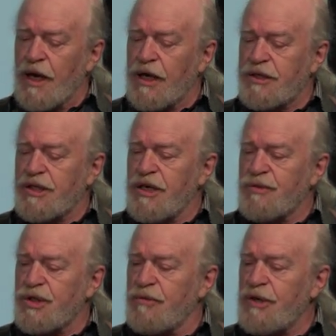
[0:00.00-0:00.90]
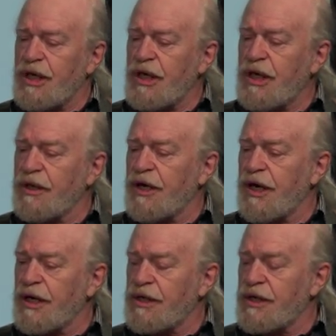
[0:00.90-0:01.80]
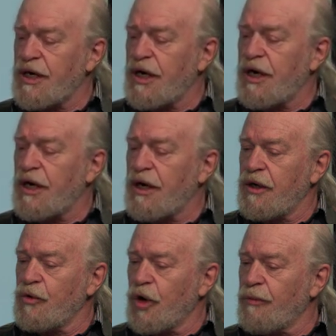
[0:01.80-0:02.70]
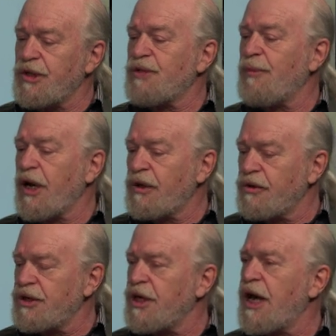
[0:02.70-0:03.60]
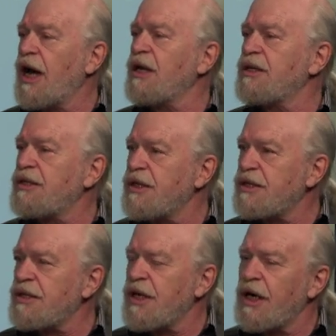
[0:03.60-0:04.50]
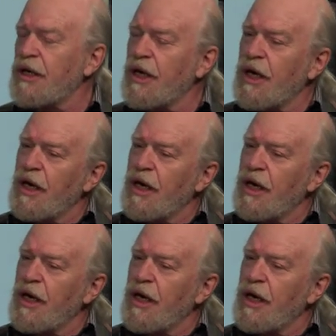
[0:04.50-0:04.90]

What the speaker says: It seems to me that Norman Spector's analysis that